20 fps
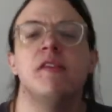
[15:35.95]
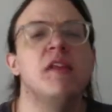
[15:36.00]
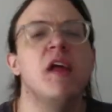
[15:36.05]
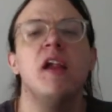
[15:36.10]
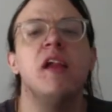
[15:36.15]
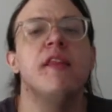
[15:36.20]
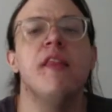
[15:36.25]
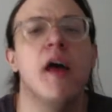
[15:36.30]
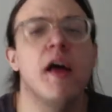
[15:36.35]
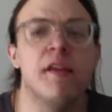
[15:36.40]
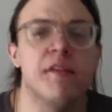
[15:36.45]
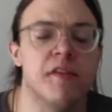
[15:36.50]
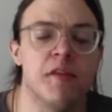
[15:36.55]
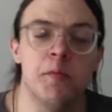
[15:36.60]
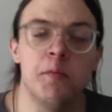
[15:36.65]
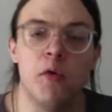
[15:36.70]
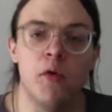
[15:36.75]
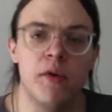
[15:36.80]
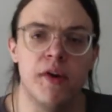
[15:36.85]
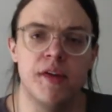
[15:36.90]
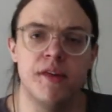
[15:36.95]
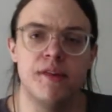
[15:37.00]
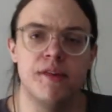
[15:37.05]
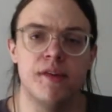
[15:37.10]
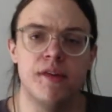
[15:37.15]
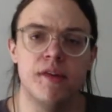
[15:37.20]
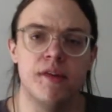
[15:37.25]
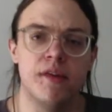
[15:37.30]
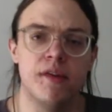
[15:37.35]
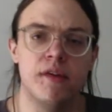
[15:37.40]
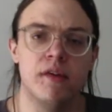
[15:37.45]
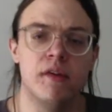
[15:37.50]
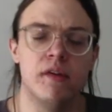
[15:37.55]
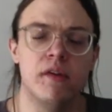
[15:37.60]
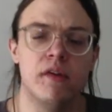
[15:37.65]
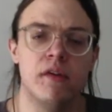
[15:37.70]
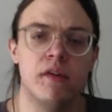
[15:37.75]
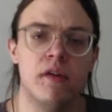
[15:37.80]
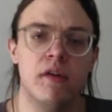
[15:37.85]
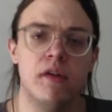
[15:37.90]
None of that is the point.
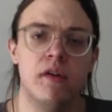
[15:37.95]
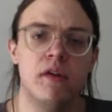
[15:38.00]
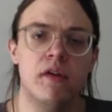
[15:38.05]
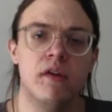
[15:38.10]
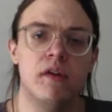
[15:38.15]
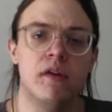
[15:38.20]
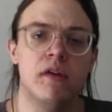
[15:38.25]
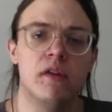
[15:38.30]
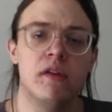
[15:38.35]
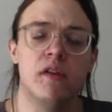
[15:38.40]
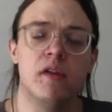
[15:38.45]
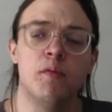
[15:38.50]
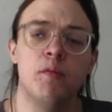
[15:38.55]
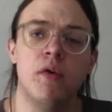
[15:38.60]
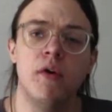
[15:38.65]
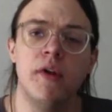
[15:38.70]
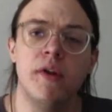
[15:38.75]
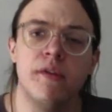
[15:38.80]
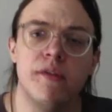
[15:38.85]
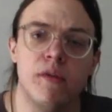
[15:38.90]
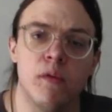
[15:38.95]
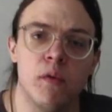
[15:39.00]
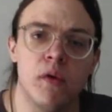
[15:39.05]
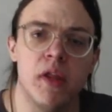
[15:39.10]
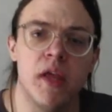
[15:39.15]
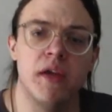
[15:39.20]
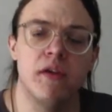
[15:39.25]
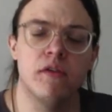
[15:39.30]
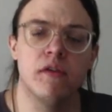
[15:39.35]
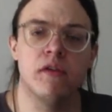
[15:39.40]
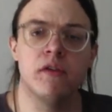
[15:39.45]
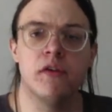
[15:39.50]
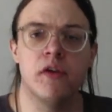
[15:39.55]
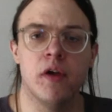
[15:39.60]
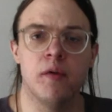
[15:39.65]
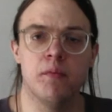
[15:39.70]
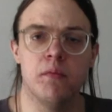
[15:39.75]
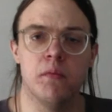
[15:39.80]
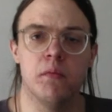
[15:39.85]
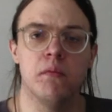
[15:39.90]
The point is the relationship.